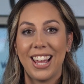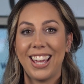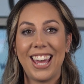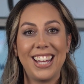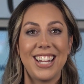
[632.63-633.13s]

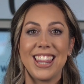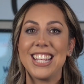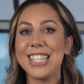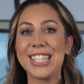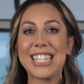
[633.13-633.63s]
And
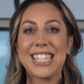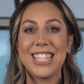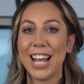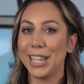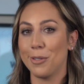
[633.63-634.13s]
this is
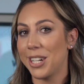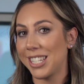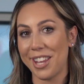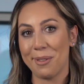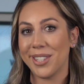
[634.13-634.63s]
exactly what it
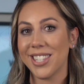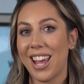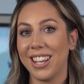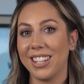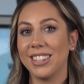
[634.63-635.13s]
sounds
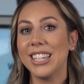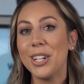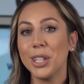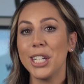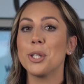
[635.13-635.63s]
like,
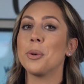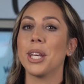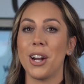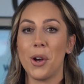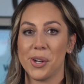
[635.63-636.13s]
literally
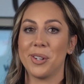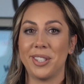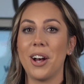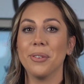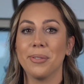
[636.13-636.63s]
doing it all
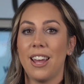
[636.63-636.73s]
yourself.